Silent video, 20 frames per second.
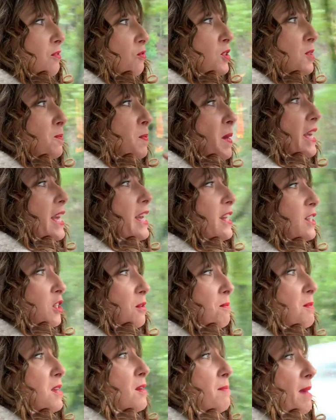speaking
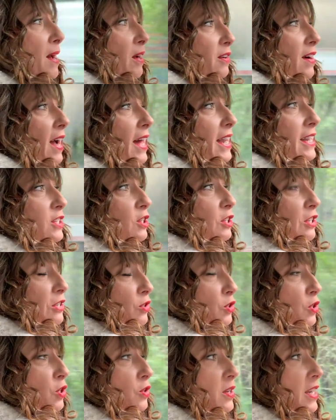to me about
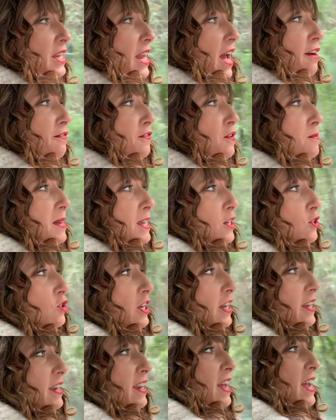gratitude and
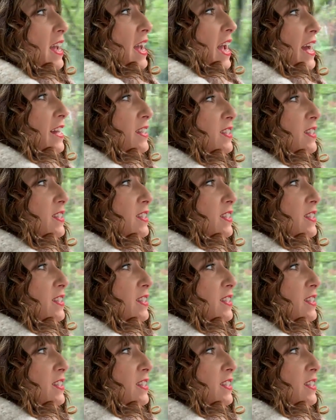affirmation.